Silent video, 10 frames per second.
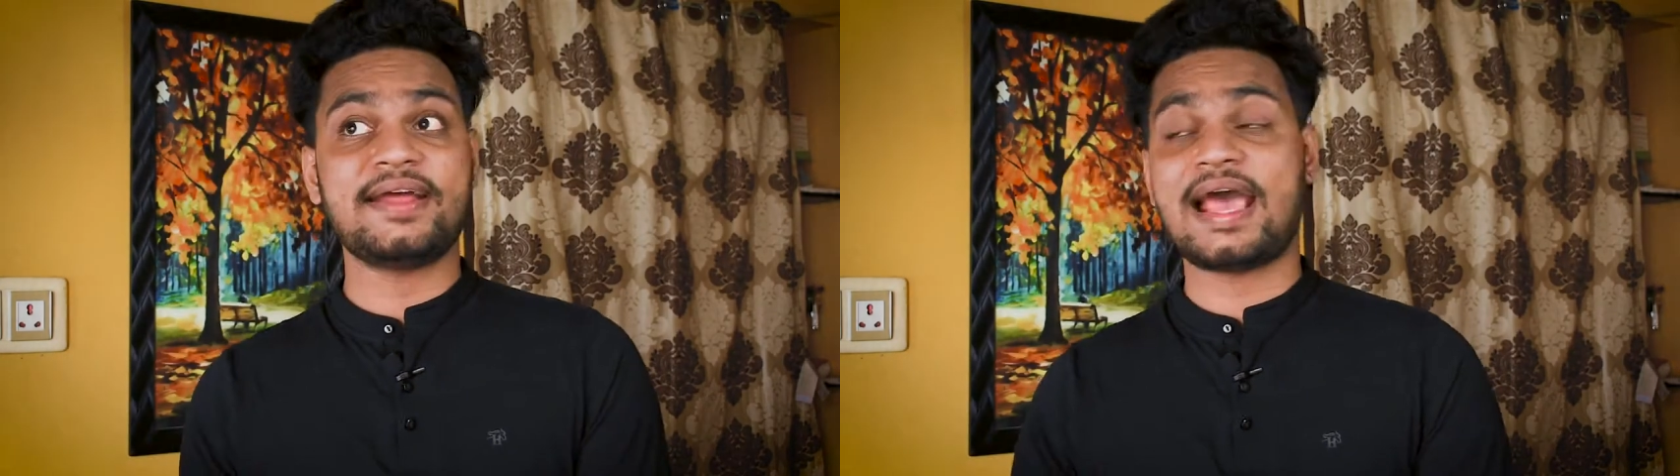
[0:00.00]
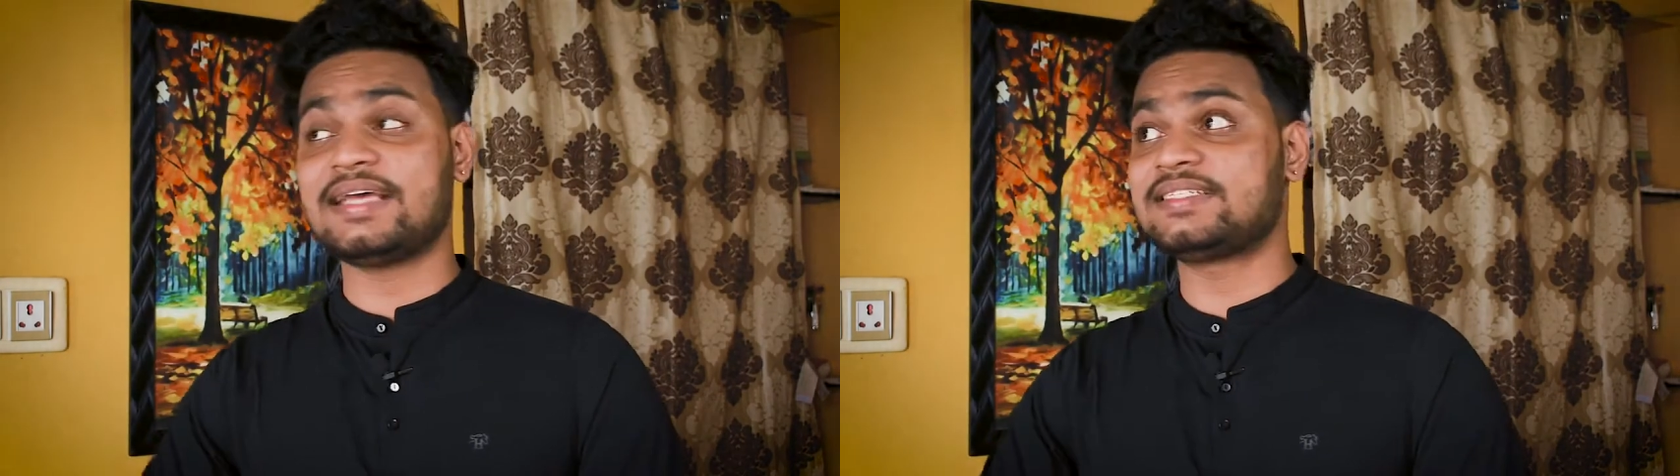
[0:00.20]

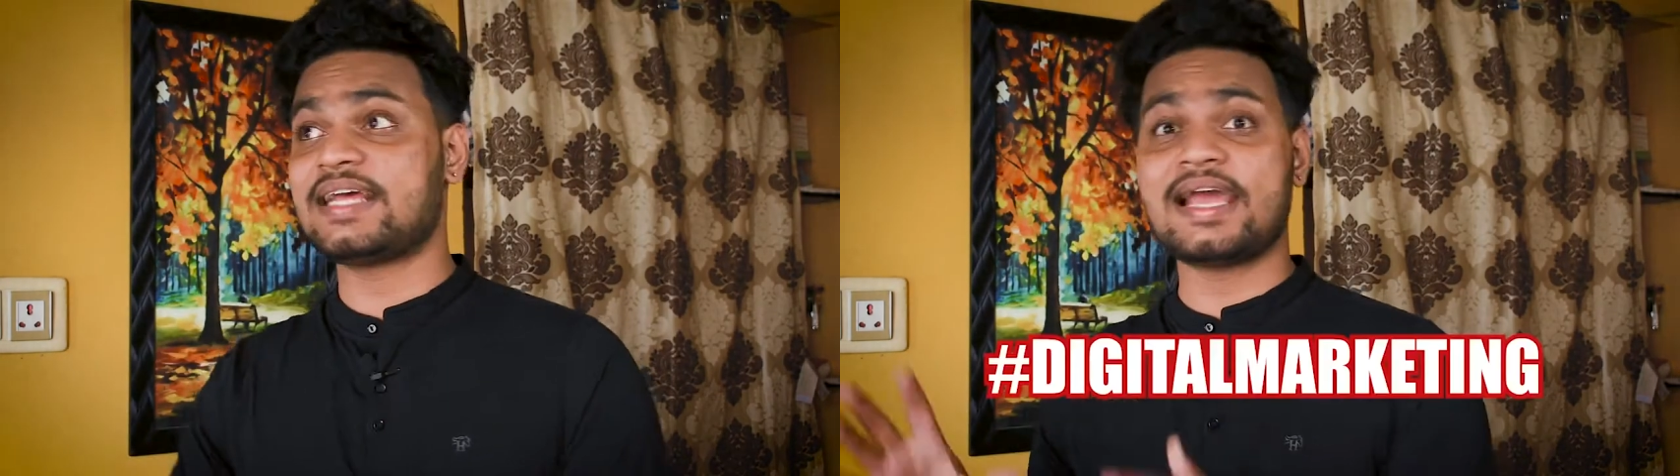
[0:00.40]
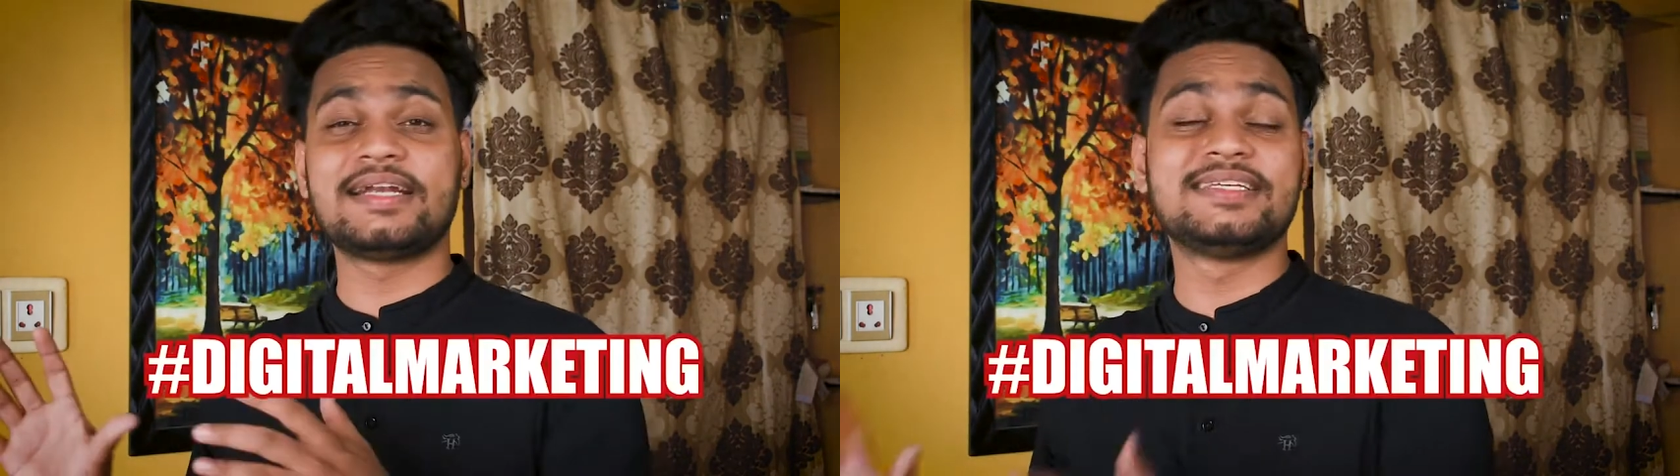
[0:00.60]

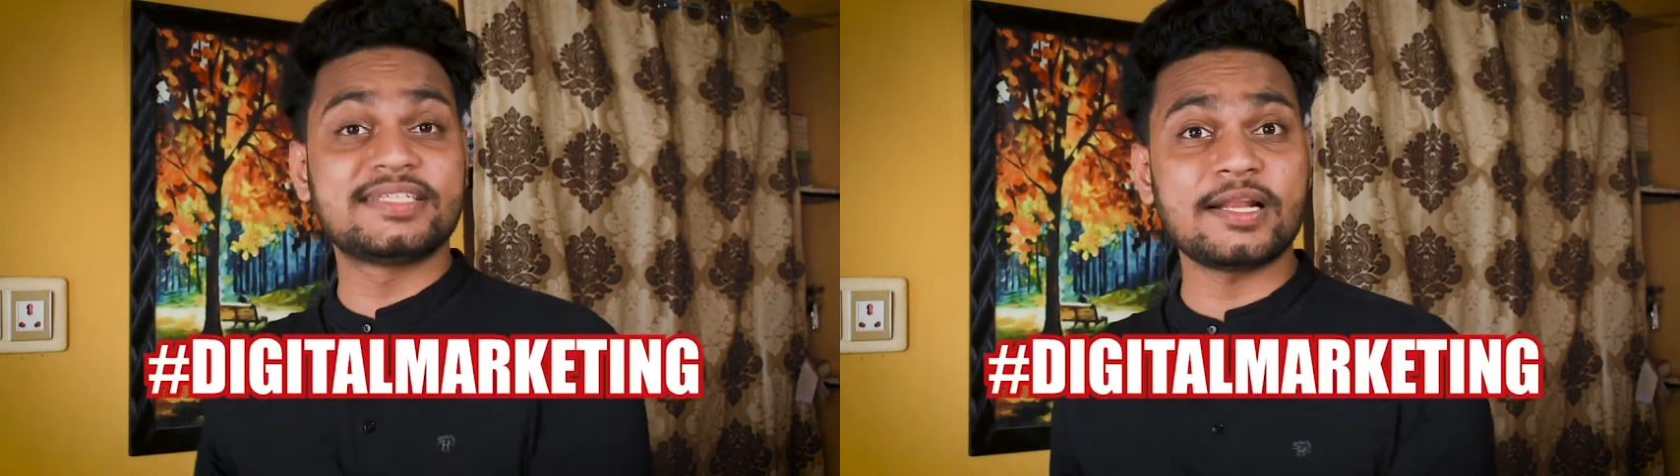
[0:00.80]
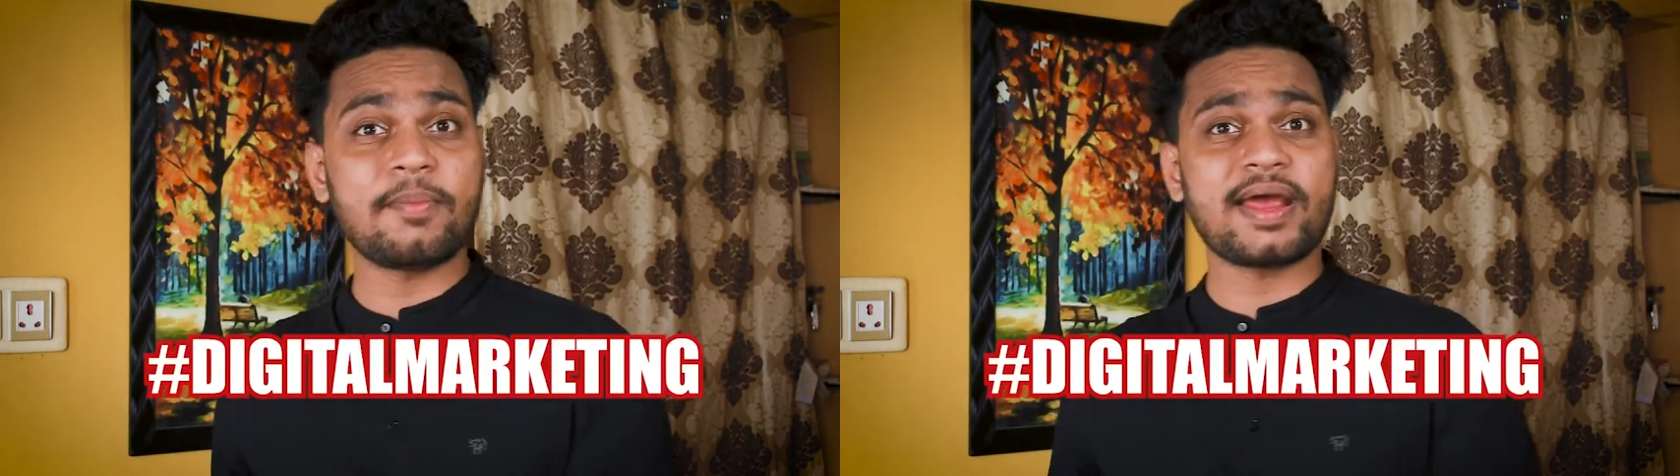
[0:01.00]
hashtag
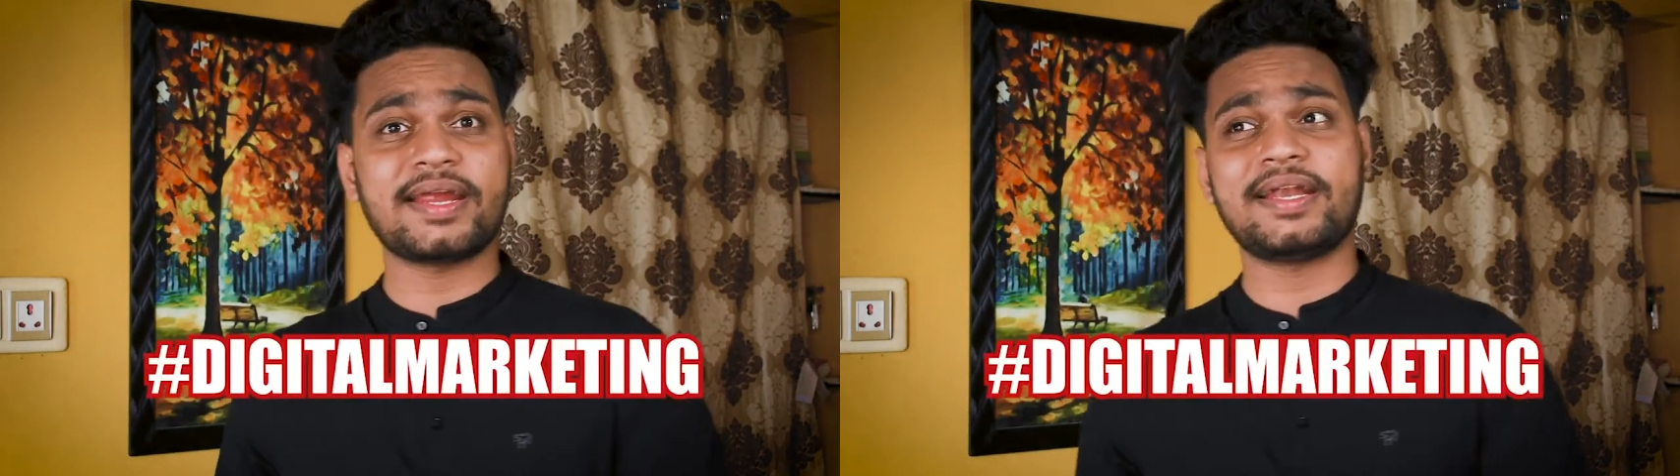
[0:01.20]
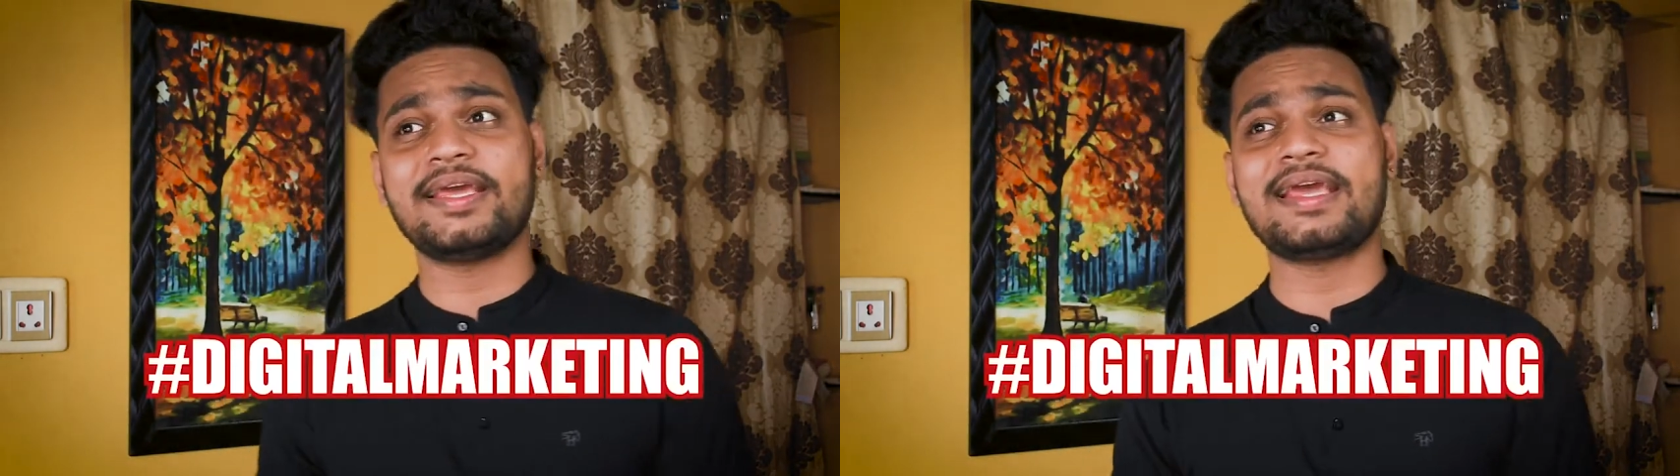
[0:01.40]
digital
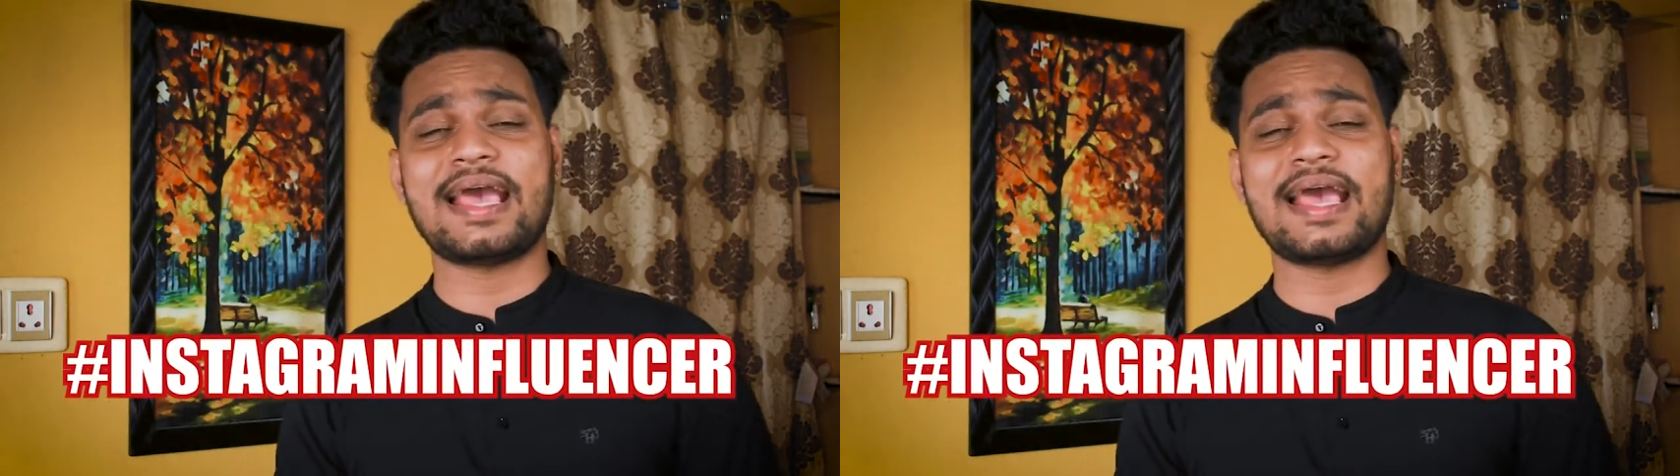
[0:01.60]
marketing,